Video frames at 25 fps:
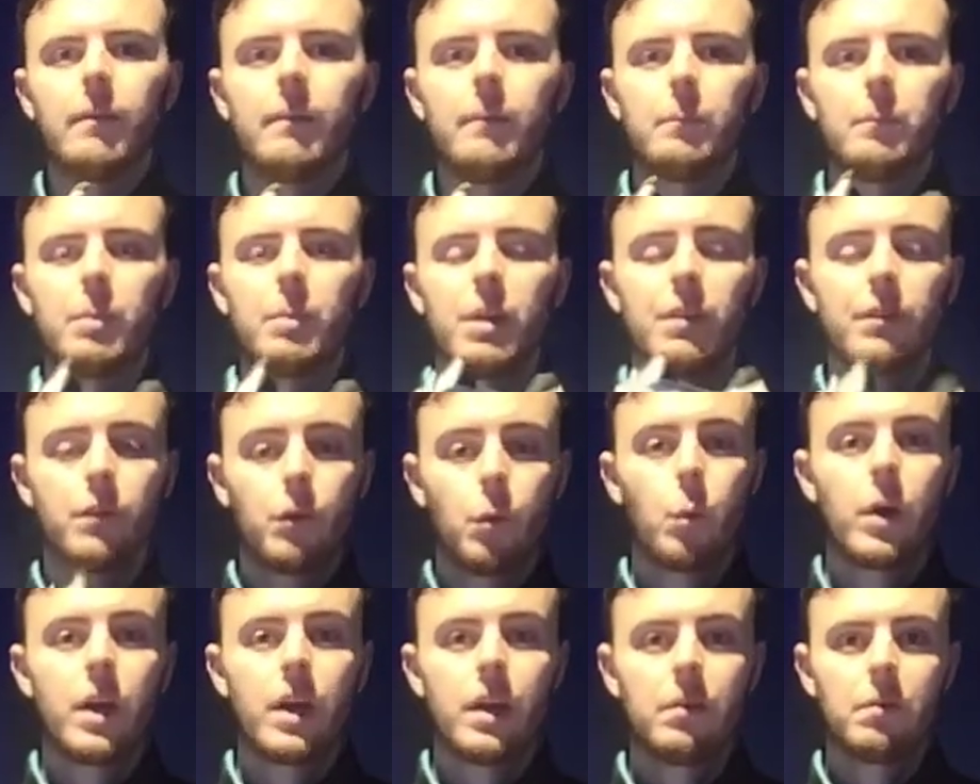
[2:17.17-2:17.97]
Bit of a
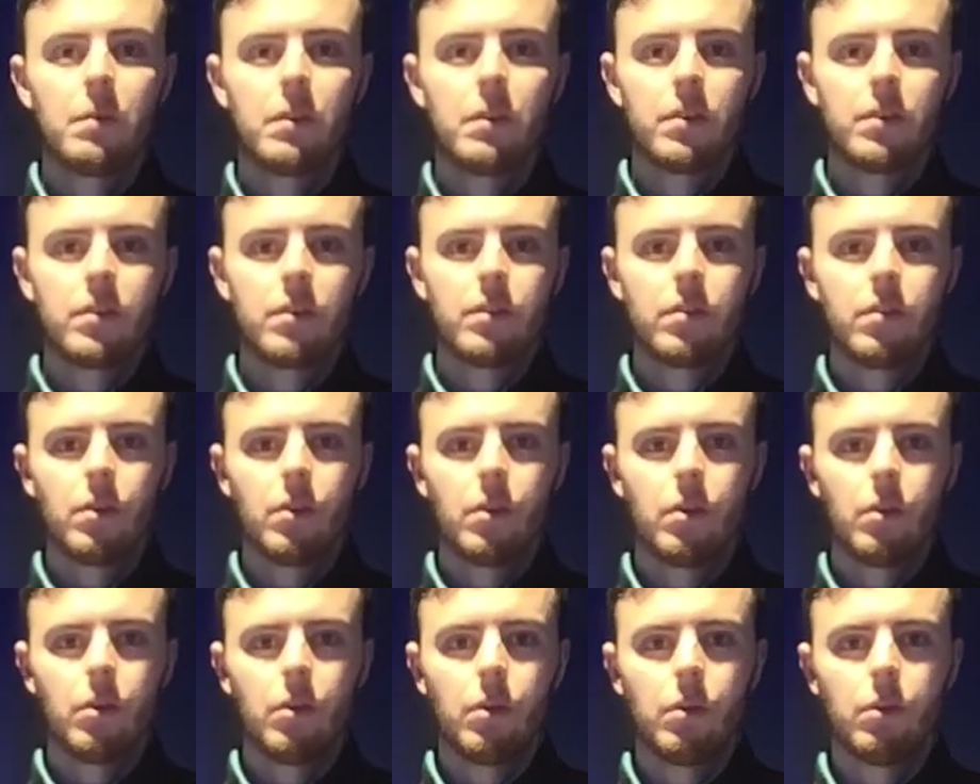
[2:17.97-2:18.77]
weird one
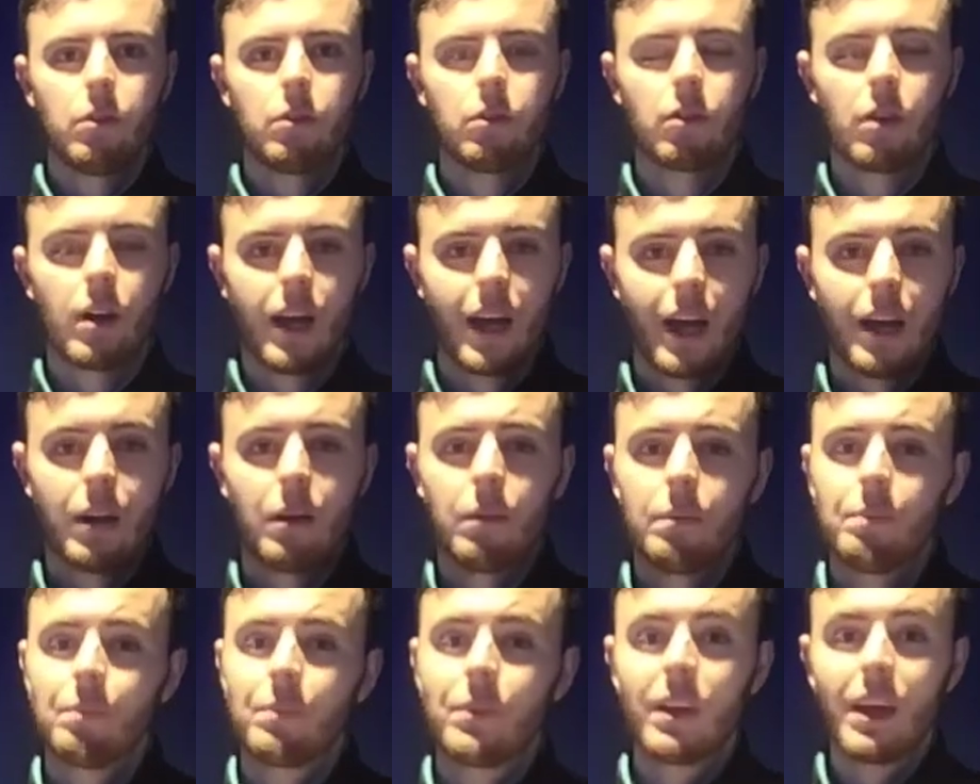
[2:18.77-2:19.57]
to try
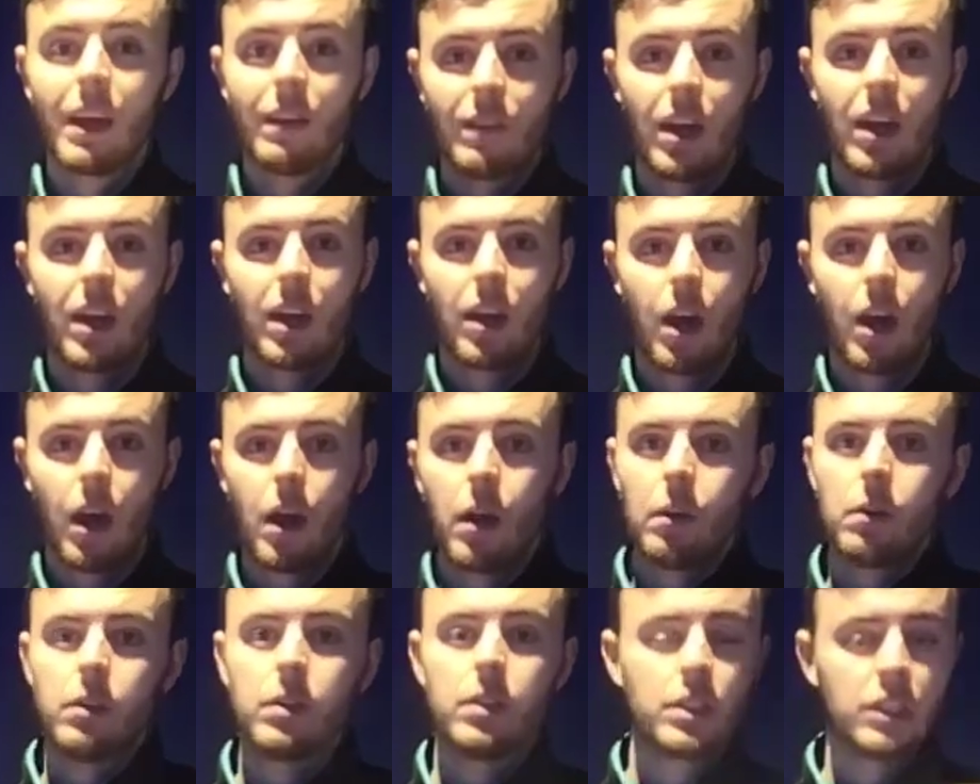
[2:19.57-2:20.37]
out. Give it a
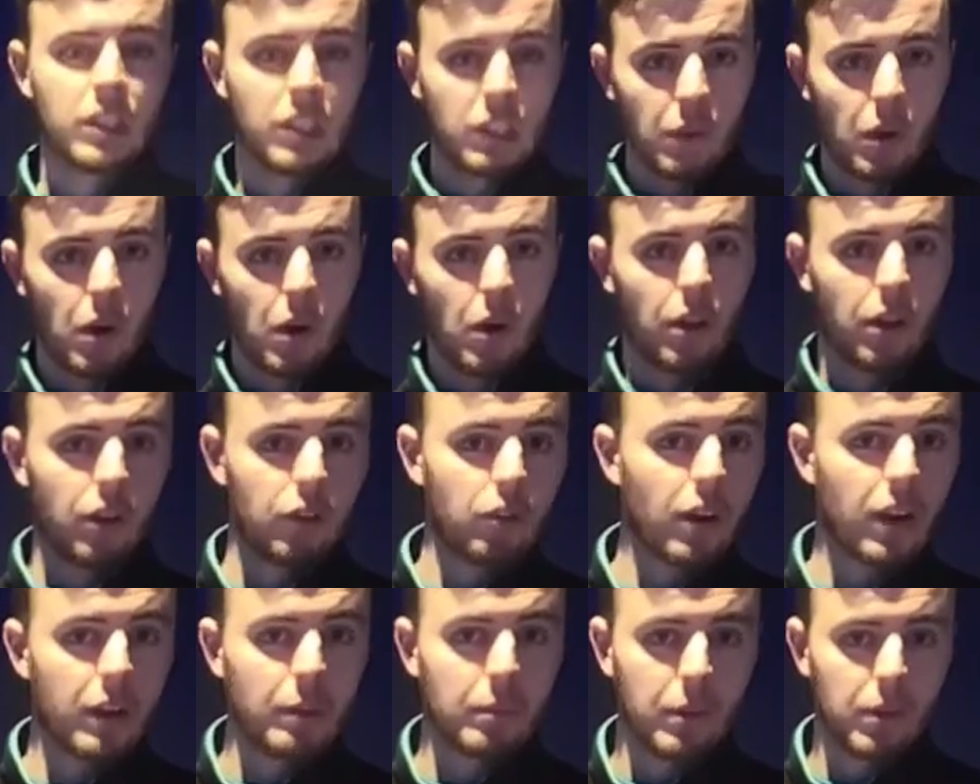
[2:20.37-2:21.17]
go. You can do it on a
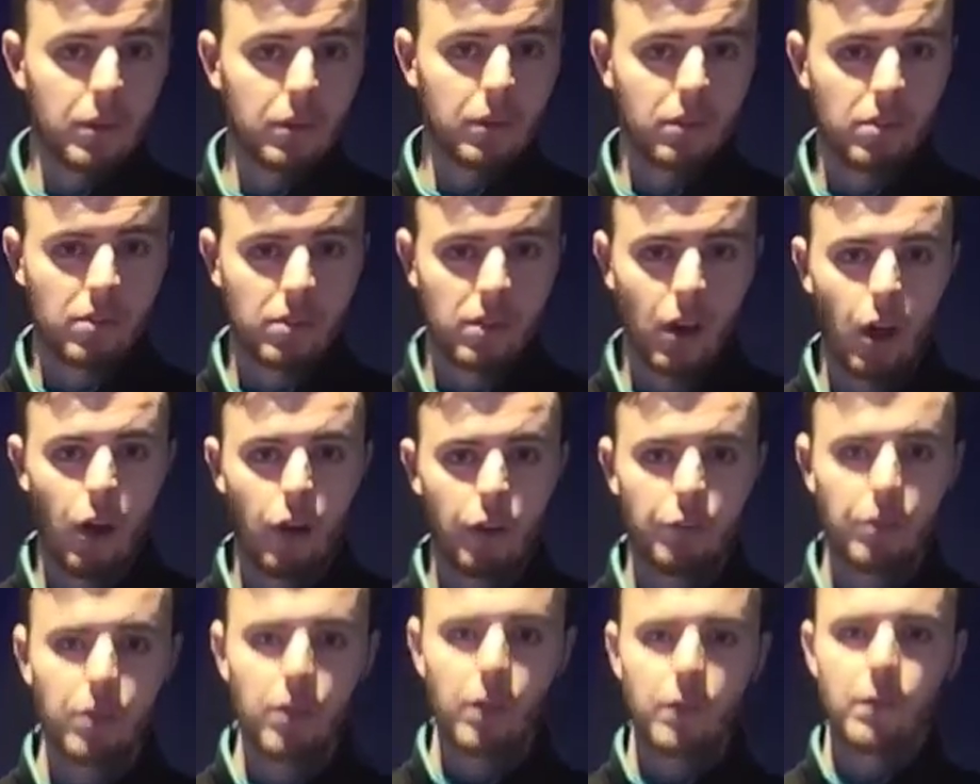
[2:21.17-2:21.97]
treadmill to start
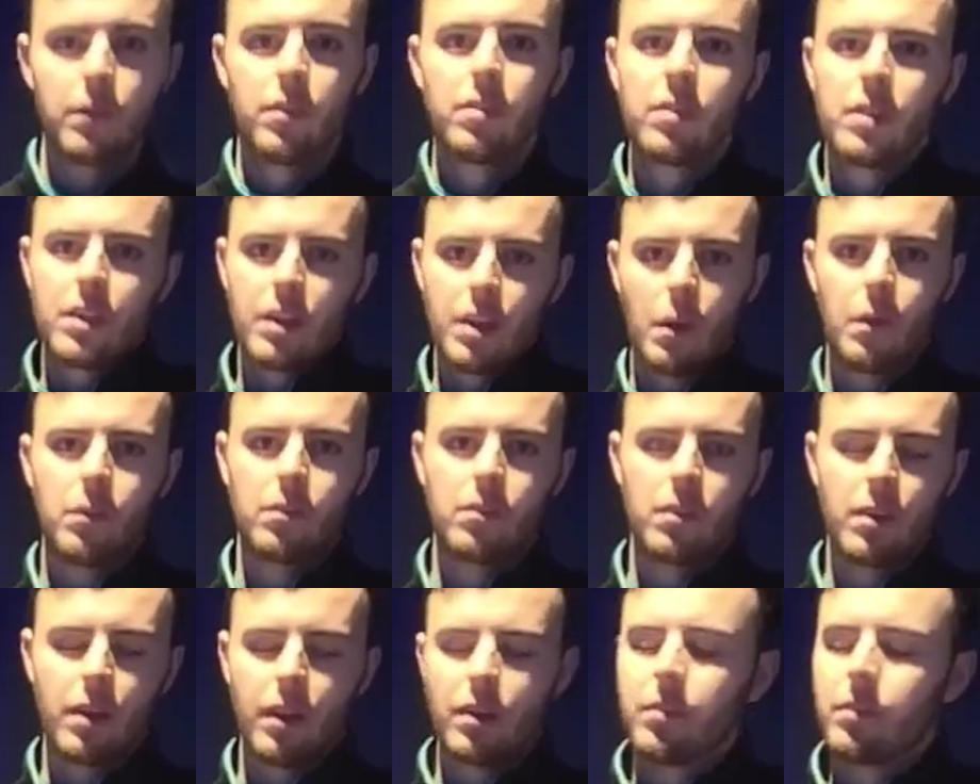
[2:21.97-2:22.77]
off with. Obviously, you know
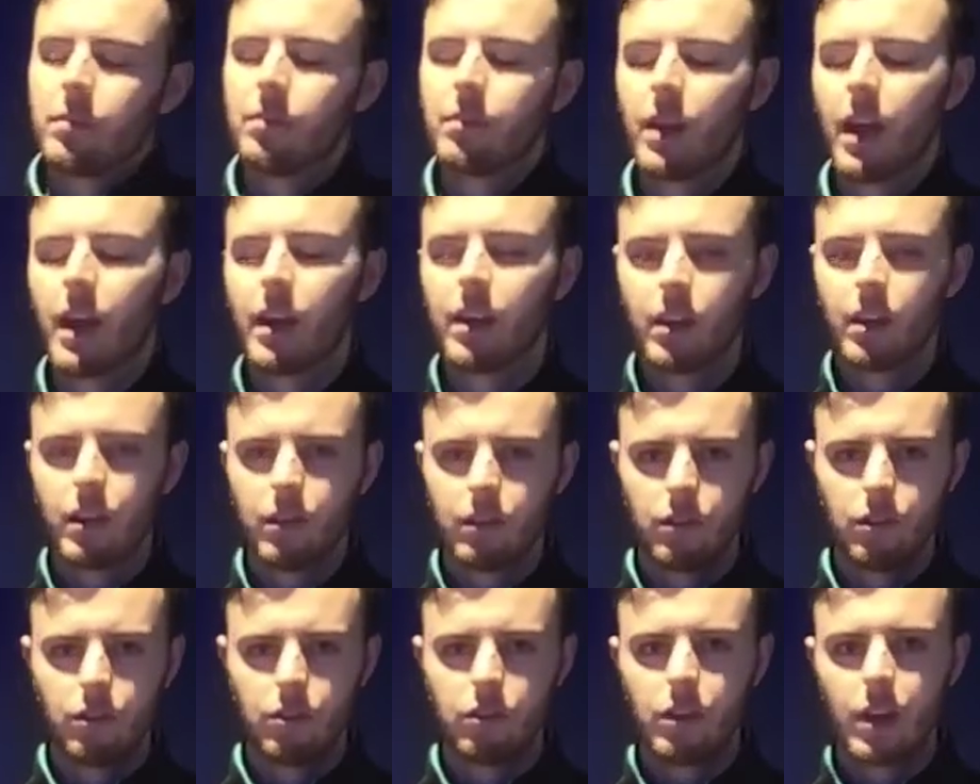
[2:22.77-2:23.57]
it's nice and flat,
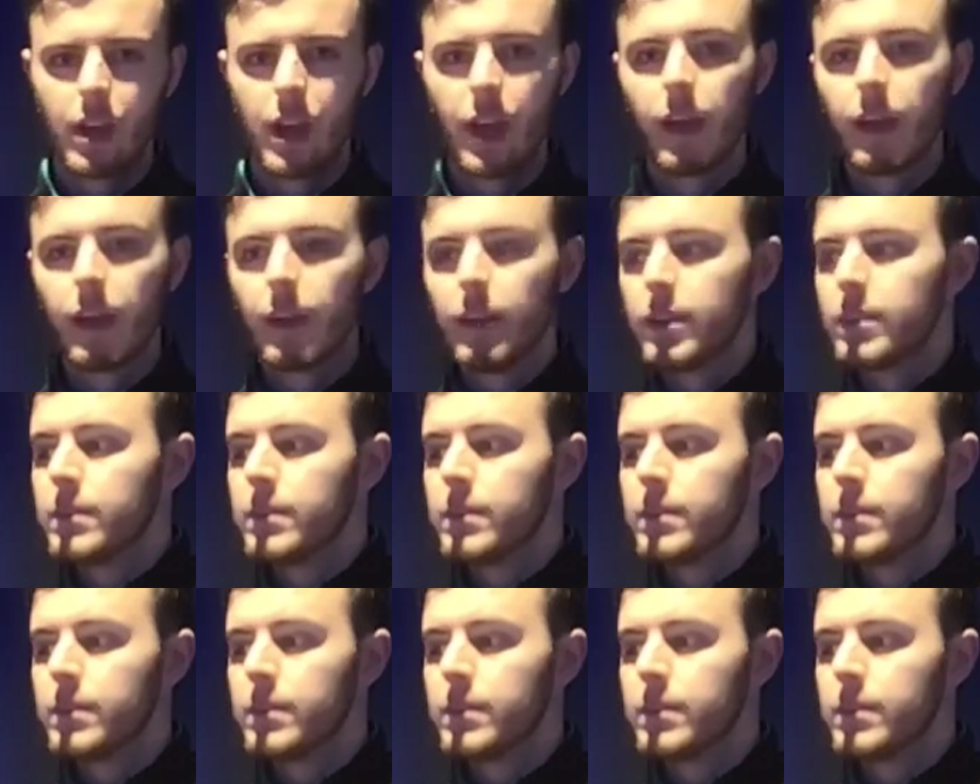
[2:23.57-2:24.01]
nice and straight.